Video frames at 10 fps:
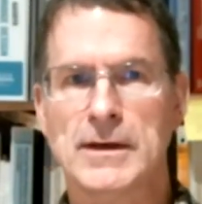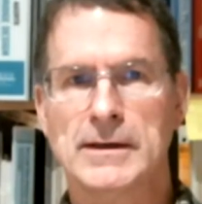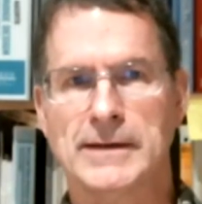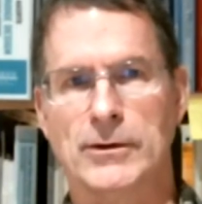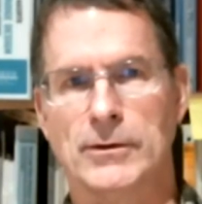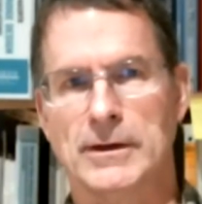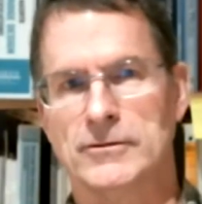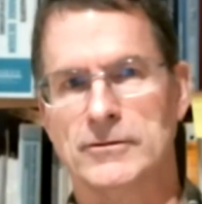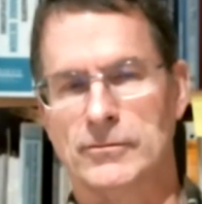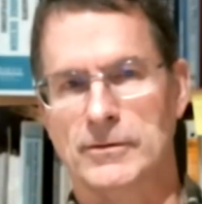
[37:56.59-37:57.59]
not only
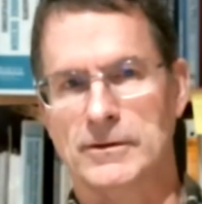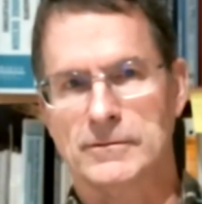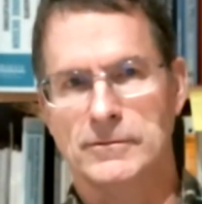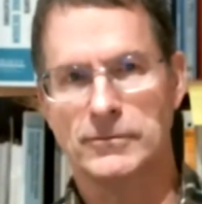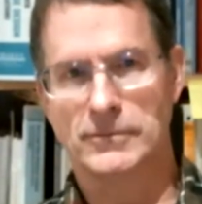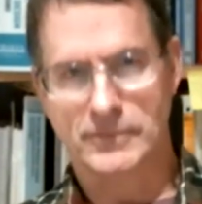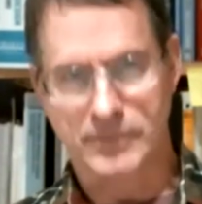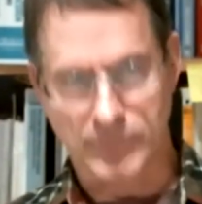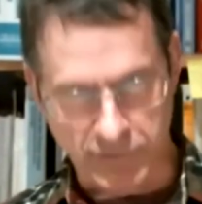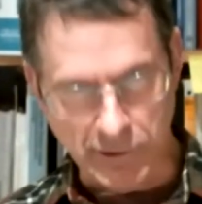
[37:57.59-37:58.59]
just to, re, to
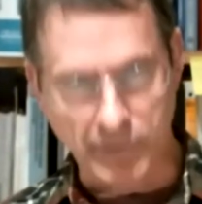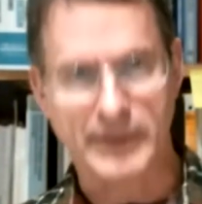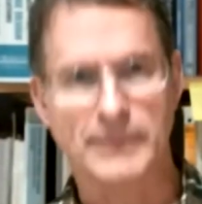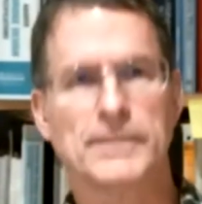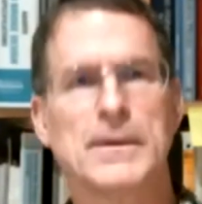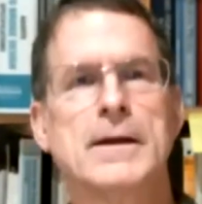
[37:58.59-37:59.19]
more slowly,